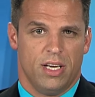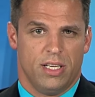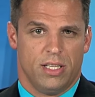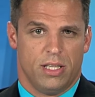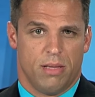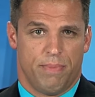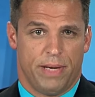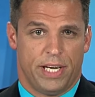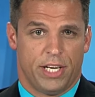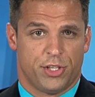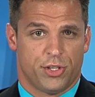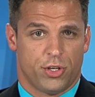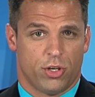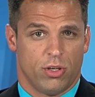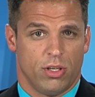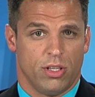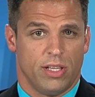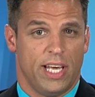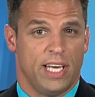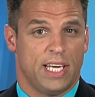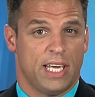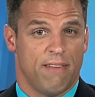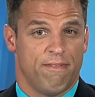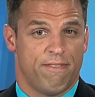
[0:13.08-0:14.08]
The Big Turtle
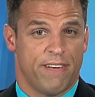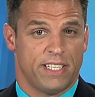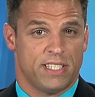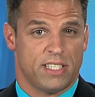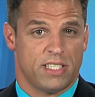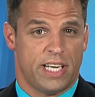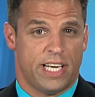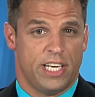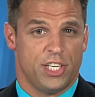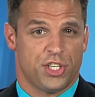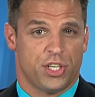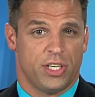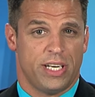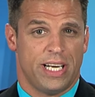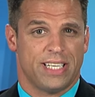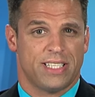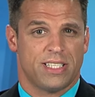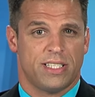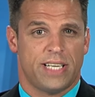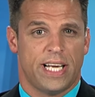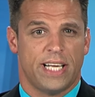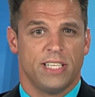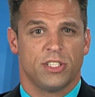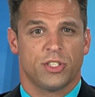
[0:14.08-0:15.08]
Lake infestation
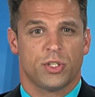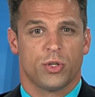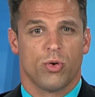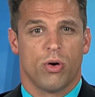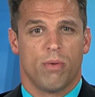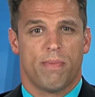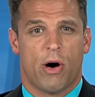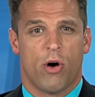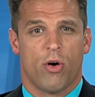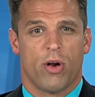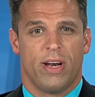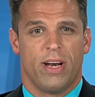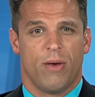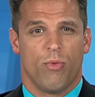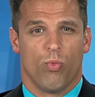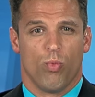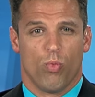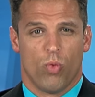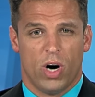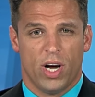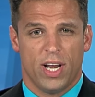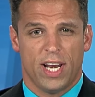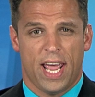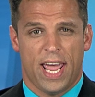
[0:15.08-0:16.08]
extends through about
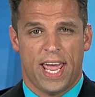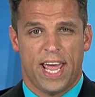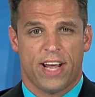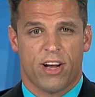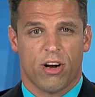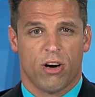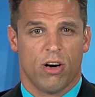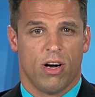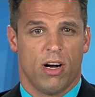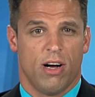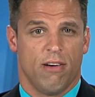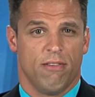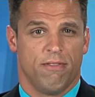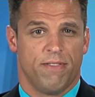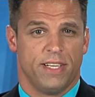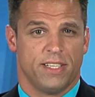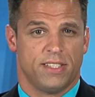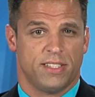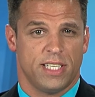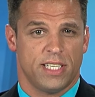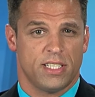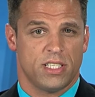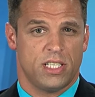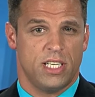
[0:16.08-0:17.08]
one acre of the
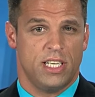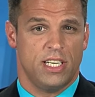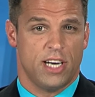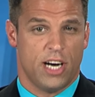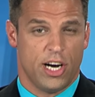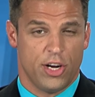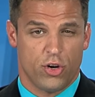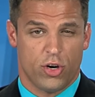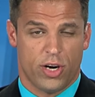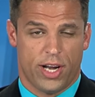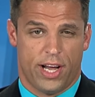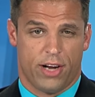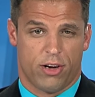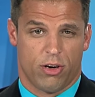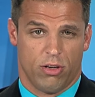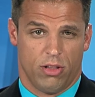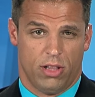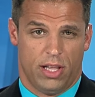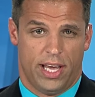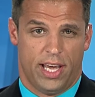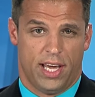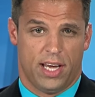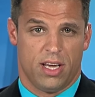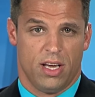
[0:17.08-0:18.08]
1,600 acre
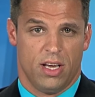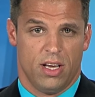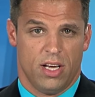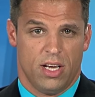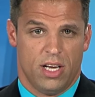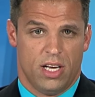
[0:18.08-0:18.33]
lake.